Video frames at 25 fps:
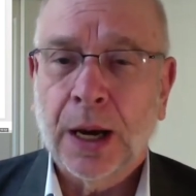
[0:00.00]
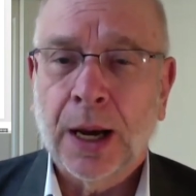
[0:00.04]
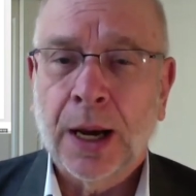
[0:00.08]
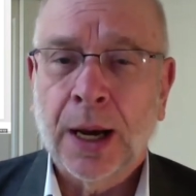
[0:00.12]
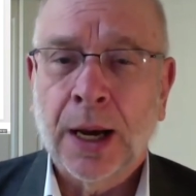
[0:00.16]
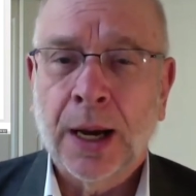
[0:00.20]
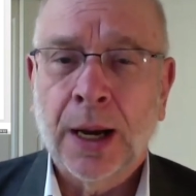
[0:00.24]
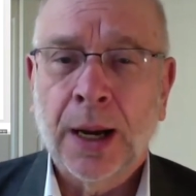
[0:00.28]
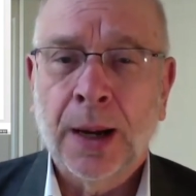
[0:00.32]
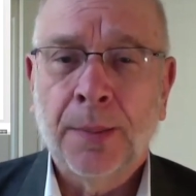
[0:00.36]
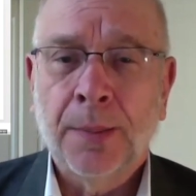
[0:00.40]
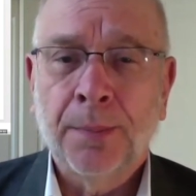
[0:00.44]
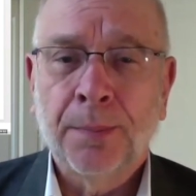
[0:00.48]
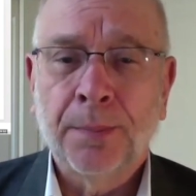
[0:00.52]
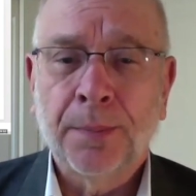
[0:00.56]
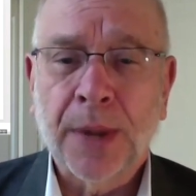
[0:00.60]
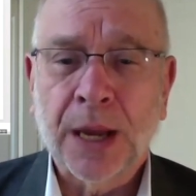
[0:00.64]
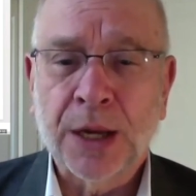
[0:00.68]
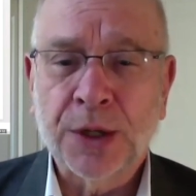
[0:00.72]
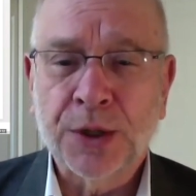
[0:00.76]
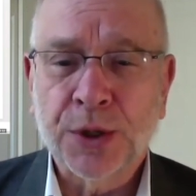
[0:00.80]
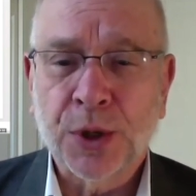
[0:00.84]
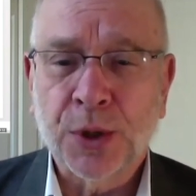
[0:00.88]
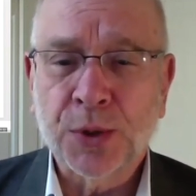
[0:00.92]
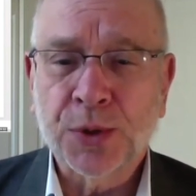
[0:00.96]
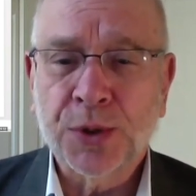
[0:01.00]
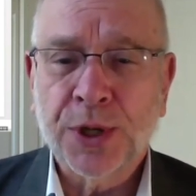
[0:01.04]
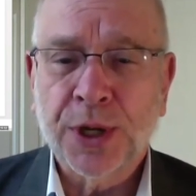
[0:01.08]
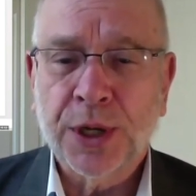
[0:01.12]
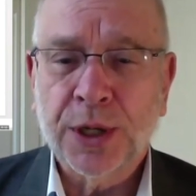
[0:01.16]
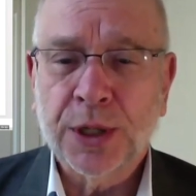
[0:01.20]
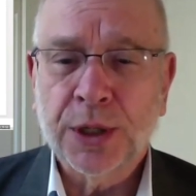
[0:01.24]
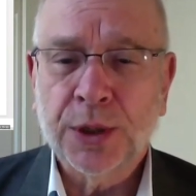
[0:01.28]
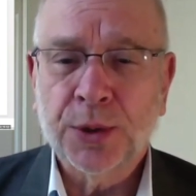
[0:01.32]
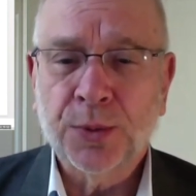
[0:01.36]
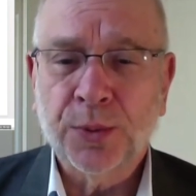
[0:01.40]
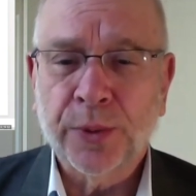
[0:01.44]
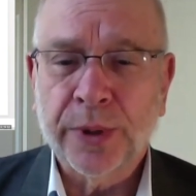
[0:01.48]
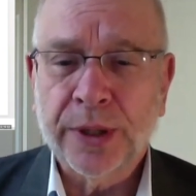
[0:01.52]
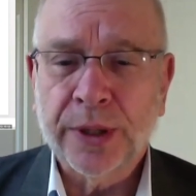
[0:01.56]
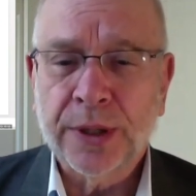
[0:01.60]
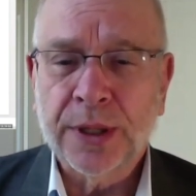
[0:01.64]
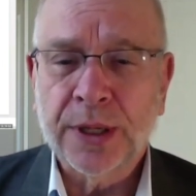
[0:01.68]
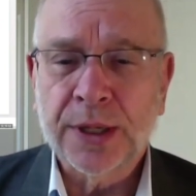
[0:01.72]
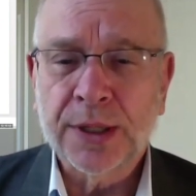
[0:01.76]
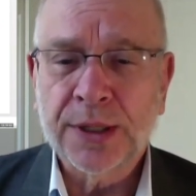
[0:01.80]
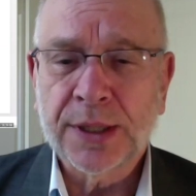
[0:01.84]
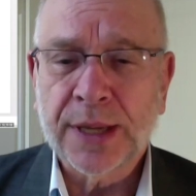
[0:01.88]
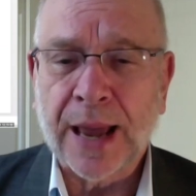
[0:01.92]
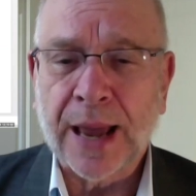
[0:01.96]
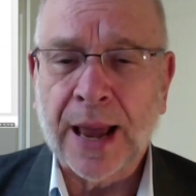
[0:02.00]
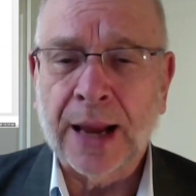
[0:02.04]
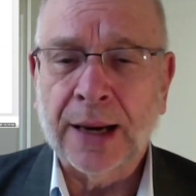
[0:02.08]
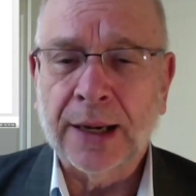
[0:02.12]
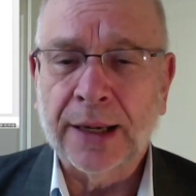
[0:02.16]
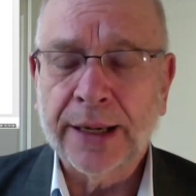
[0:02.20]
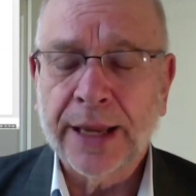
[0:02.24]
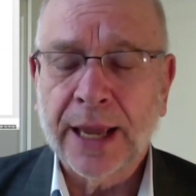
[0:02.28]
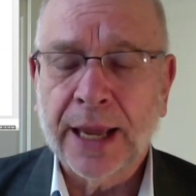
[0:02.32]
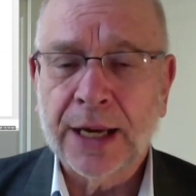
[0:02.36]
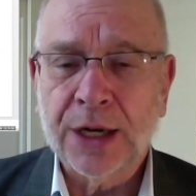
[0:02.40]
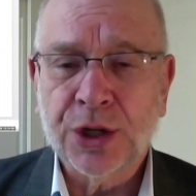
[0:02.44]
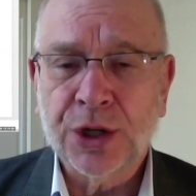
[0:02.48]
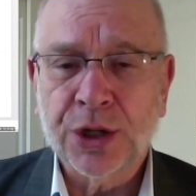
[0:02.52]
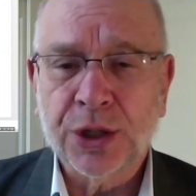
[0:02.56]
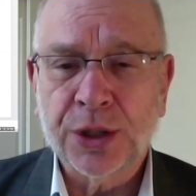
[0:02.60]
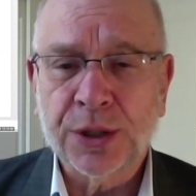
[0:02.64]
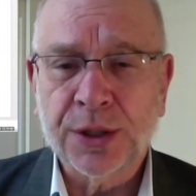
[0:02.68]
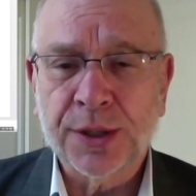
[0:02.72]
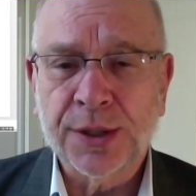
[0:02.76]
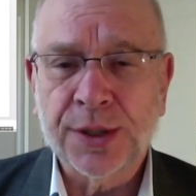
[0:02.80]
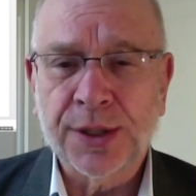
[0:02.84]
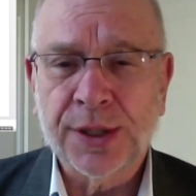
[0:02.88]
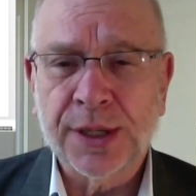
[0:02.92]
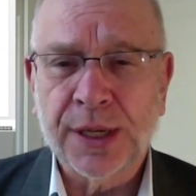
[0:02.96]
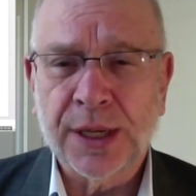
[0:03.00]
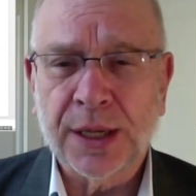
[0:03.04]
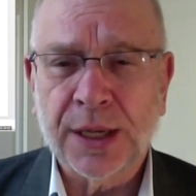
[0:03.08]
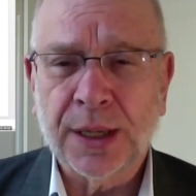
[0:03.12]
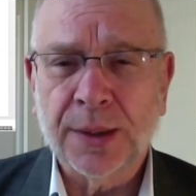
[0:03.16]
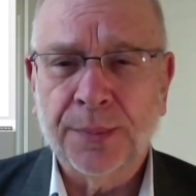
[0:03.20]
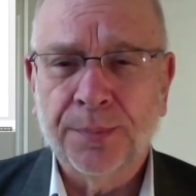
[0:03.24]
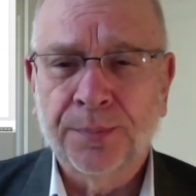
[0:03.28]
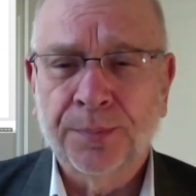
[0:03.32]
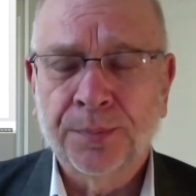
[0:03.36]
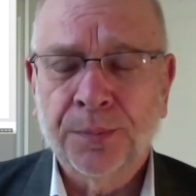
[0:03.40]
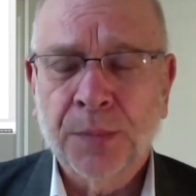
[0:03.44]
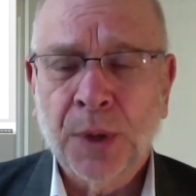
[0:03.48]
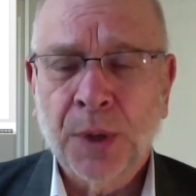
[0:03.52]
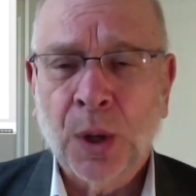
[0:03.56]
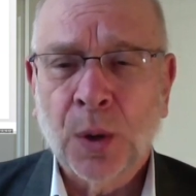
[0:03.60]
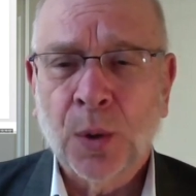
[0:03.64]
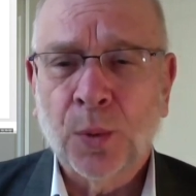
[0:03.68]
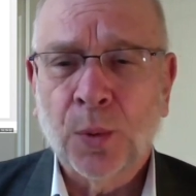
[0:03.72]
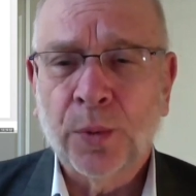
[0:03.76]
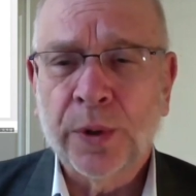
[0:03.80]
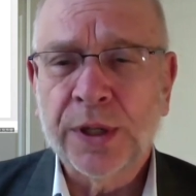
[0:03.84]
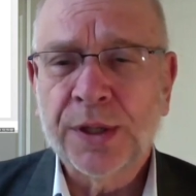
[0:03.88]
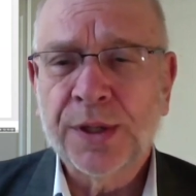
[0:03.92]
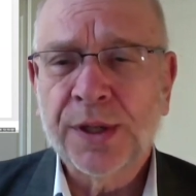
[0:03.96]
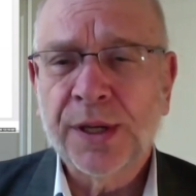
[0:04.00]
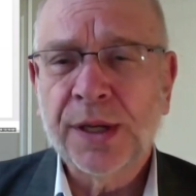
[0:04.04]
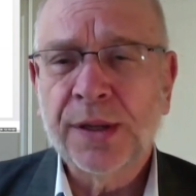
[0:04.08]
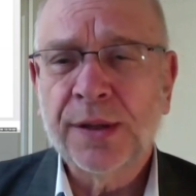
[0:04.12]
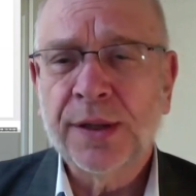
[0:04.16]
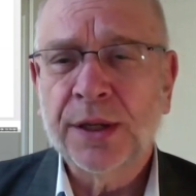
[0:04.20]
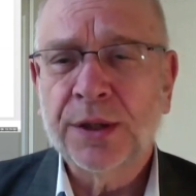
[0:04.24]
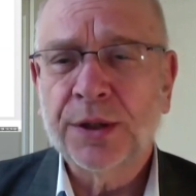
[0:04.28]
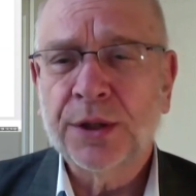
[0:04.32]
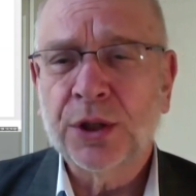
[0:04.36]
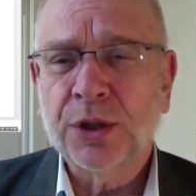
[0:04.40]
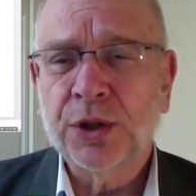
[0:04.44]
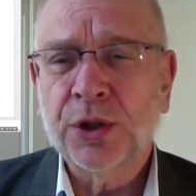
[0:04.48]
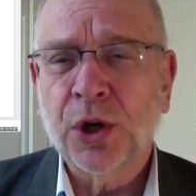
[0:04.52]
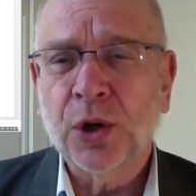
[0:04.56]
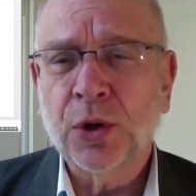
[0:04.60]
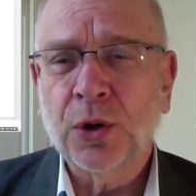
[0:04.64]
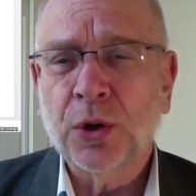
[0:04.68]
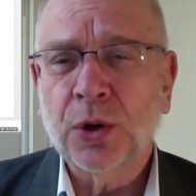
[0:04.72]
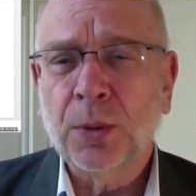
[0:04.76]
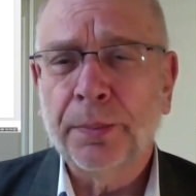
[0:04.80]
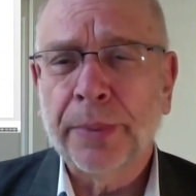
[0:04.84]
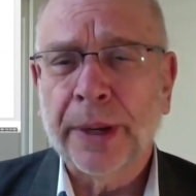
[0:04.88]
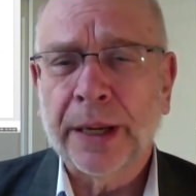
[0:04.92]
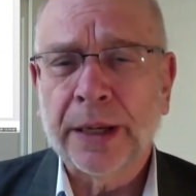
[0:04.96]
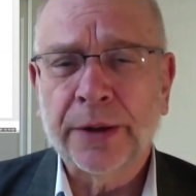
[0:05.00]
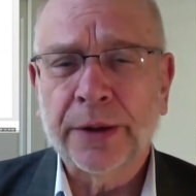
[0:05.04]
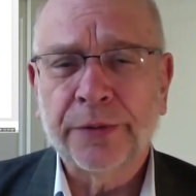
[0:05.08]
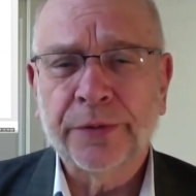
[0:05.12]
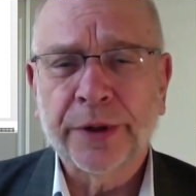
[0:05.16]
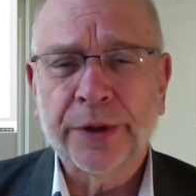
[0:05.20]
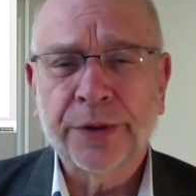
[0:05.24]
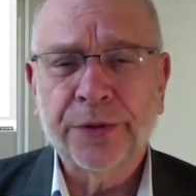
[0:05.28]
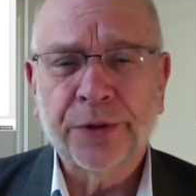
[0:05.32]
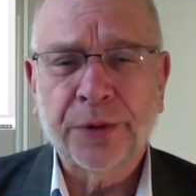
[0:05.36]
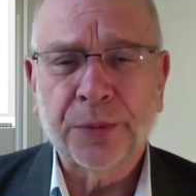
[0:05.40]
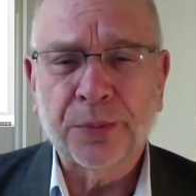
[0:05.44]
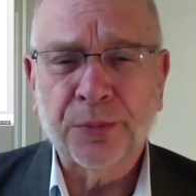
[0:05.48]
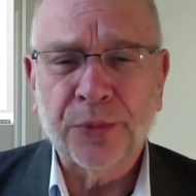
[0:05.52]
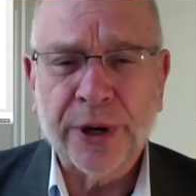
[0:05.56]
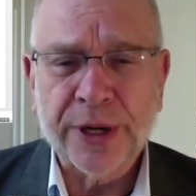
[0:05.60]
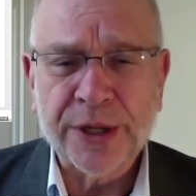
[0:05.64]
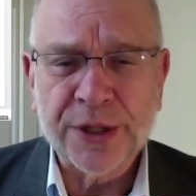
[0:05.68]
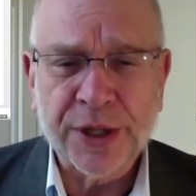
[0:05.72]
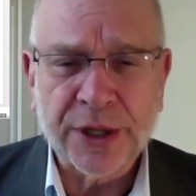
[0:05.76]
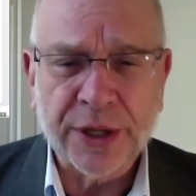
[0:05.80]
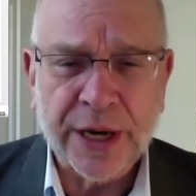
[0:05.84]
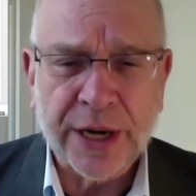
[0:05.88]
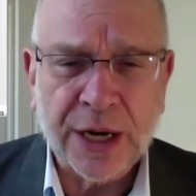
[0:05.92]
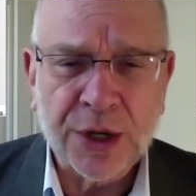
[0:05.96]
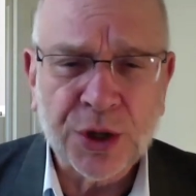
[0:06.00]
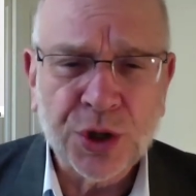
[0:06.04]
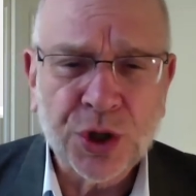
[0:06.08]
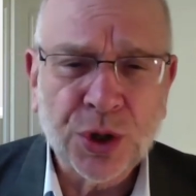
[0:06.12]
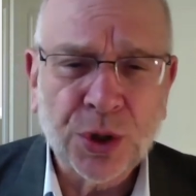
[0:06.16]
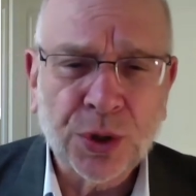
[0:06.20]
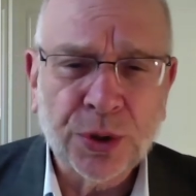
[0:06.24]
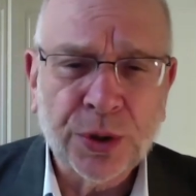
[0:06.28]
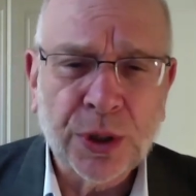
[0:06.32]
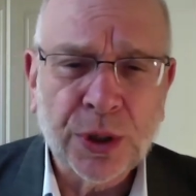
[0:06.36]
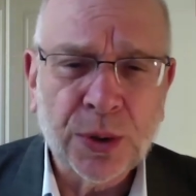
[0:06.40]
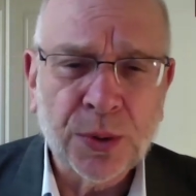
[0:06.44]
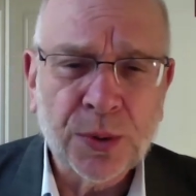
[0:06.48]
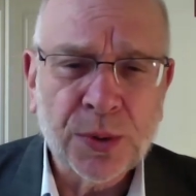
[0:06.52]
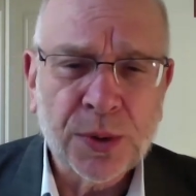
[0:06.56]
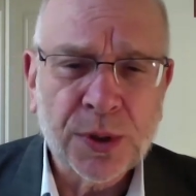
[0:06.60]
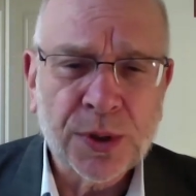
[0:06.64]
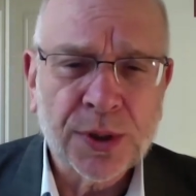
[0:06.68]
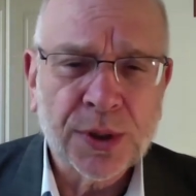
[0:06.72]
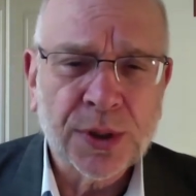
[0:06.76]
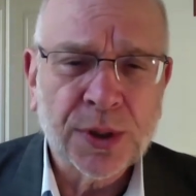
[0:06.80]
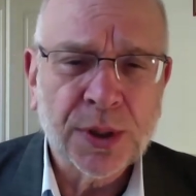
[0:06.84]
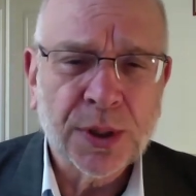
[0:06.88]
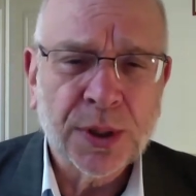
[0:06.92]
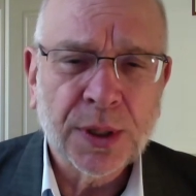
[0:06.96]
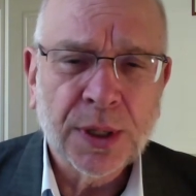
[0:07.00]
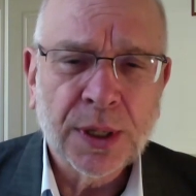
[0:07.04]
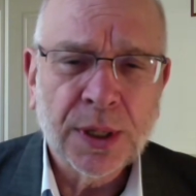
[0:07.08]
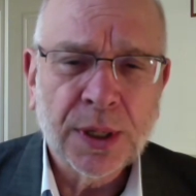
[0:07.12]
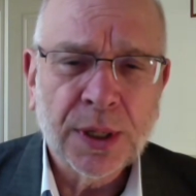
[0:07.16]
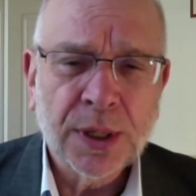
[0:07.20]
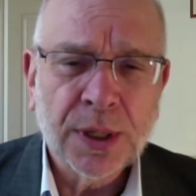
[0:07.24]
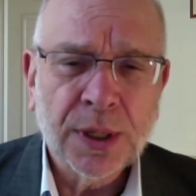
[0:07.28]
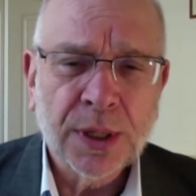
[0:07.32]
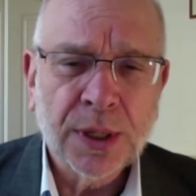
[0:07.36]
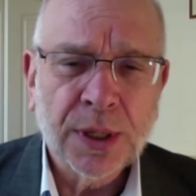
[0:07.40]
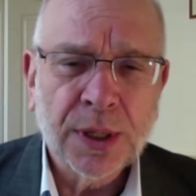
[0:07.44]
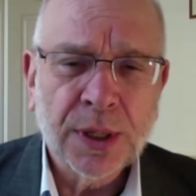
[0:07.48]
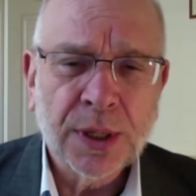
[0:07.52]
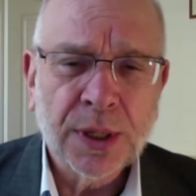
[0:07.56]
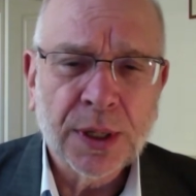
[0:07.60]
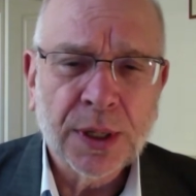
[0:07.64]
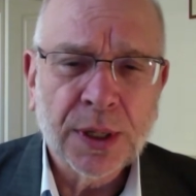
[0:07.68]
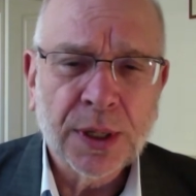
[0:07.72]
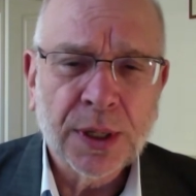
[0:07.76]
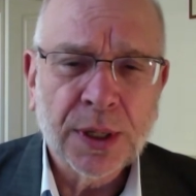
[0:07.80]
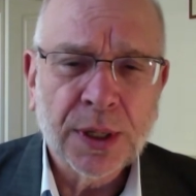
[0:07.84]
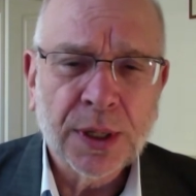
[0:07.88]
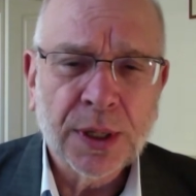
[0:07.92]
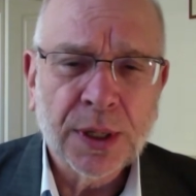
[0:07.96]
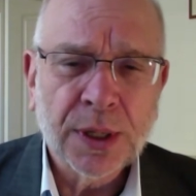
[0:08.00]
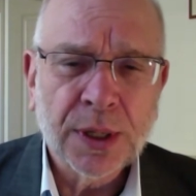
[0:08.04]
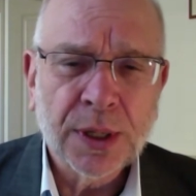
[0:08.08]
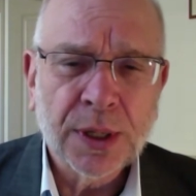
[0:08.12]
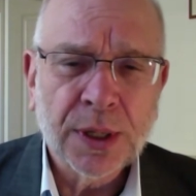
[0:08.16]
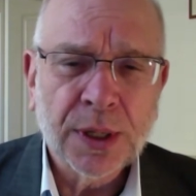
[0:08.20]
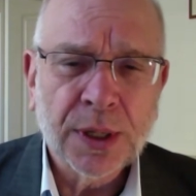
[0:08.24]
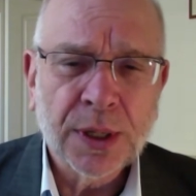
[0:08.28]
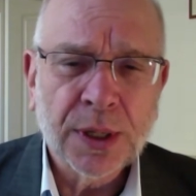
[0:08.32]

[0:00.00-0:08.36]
associated with this allocation Z, we see that the total benefit from residential use is